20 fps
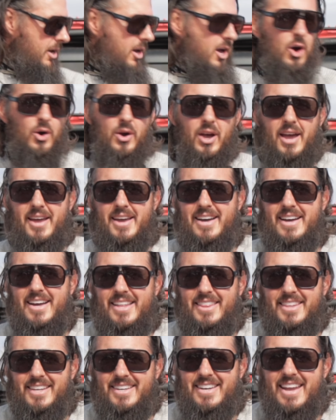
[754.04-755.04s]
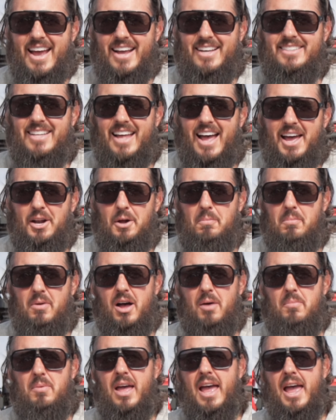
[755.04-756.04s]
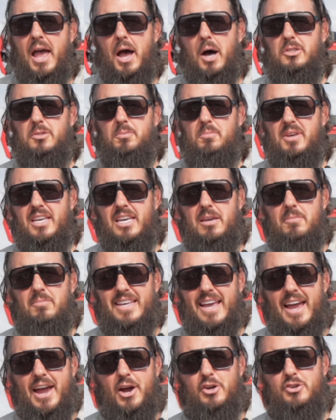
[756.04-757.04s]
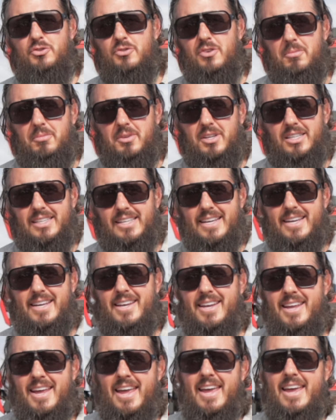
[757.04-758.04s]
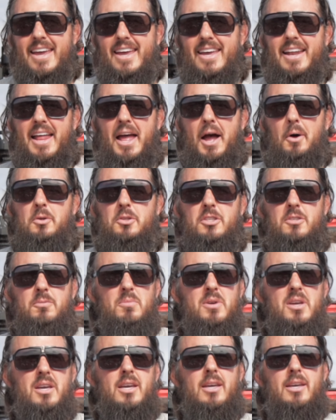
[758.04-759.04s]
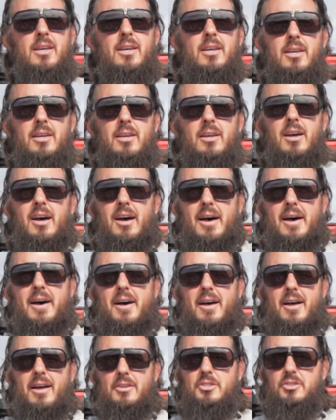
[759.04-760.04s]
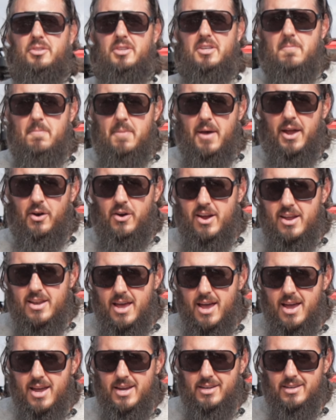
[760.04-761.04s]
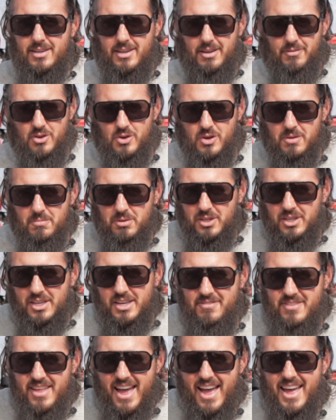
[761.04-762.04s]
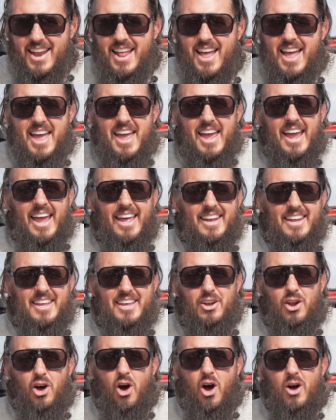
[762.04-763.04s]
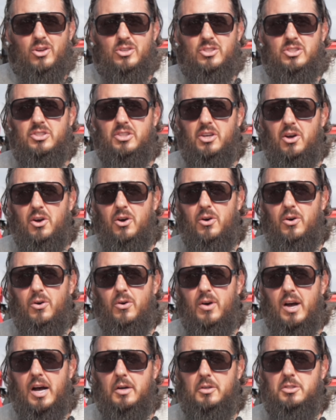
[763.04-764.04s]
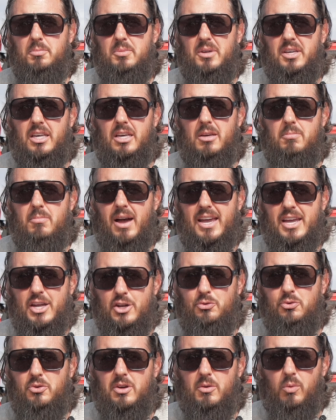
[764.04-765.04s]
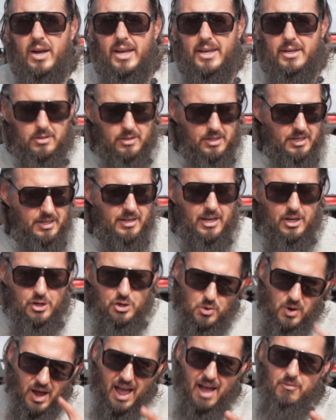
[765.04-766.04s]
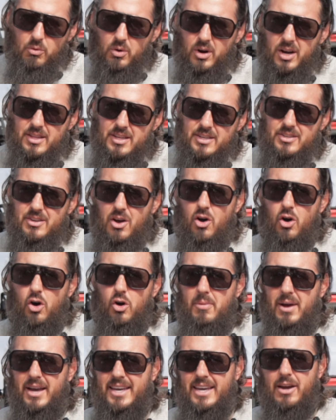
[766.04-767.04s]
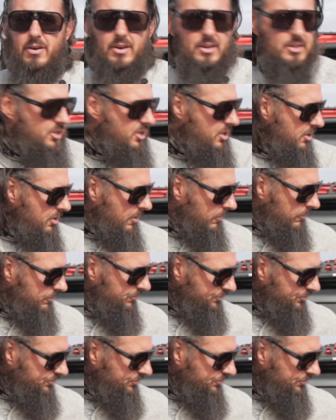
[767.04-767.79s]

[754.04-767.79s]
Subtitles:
Okay, the next item up helps me keep the Airstream clean. It helps me sleep better at night, if you can believe that. And it also helps me keep my entryway clean. And you have one of these at home, I guarantee you.